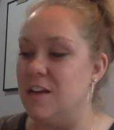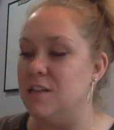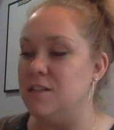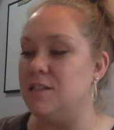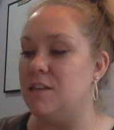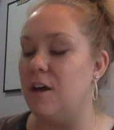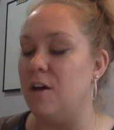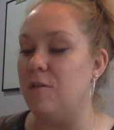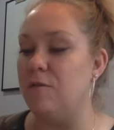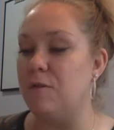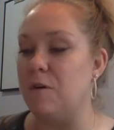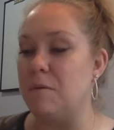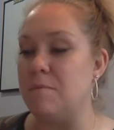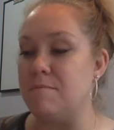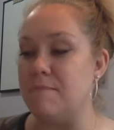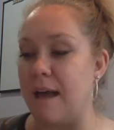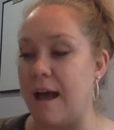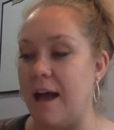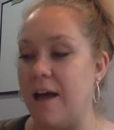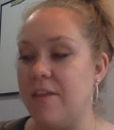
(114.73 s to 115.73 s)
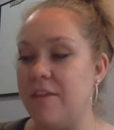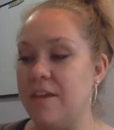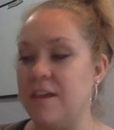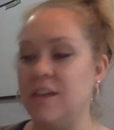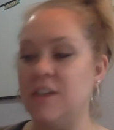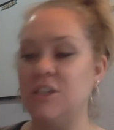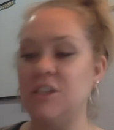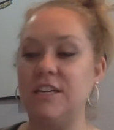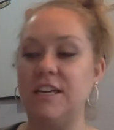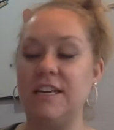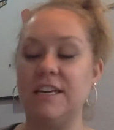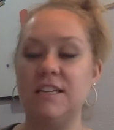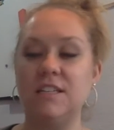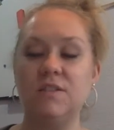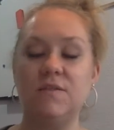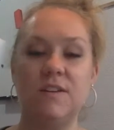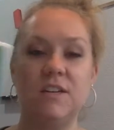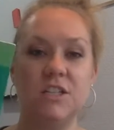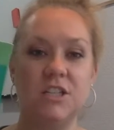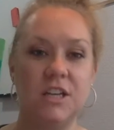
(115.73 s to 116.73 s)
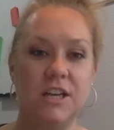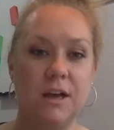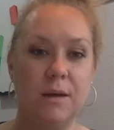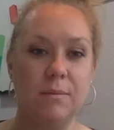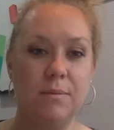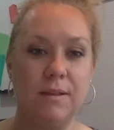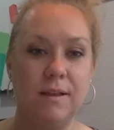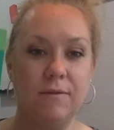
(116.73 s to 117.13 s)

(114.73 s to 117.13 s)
So for math, she is finishing up